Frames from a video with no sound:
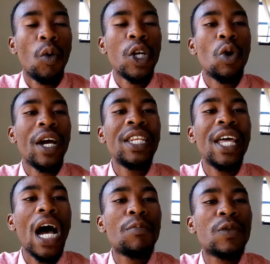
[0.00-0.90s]
when you are in
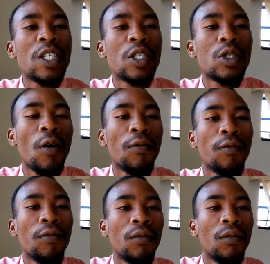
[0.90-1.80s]
the absence of
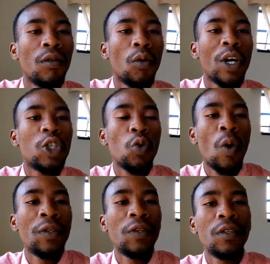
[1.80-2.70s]
what you
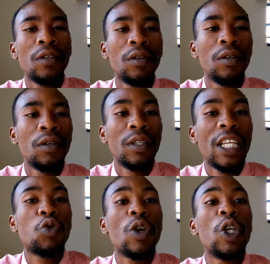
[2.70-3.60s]
want,
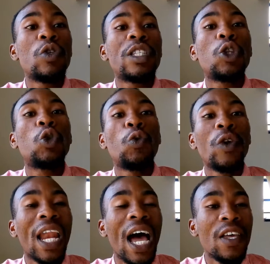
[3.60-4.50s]
that's when you start to
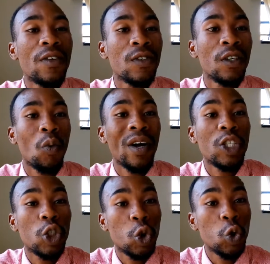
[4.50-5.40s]
realize
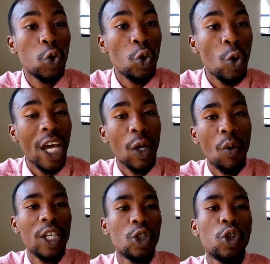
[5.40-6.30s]
what is true and
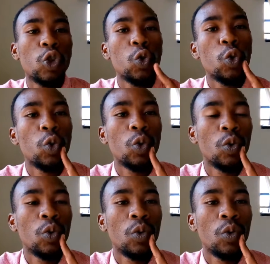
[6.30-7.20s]
what is not true.
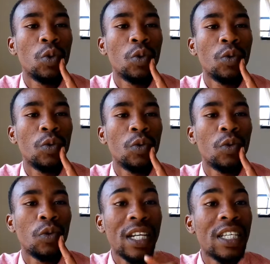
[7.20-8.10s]

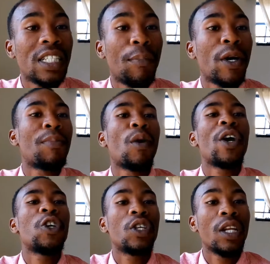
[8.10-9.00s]
That is the
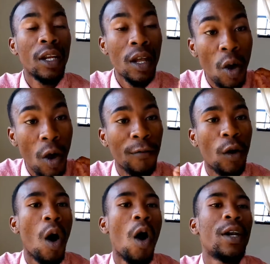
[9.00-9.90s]
preparation
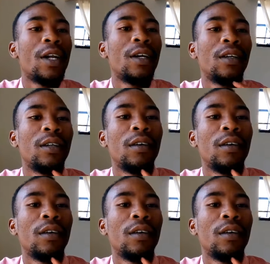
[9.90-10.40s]
of God,